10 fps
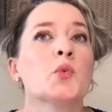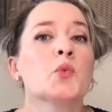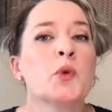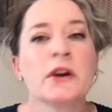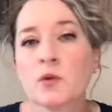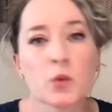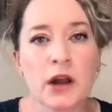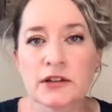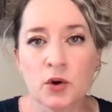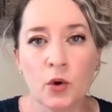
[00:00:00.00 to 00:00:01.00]
We're
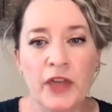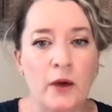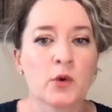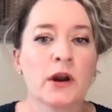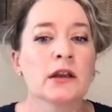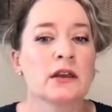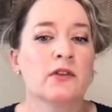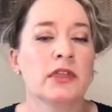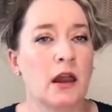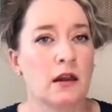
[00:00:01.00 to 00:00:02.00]
not told that. We're not
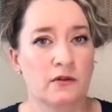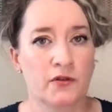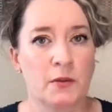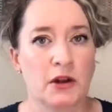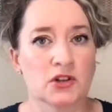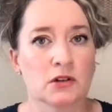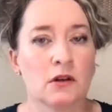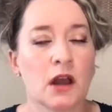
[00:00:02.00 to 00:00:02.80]
given that information.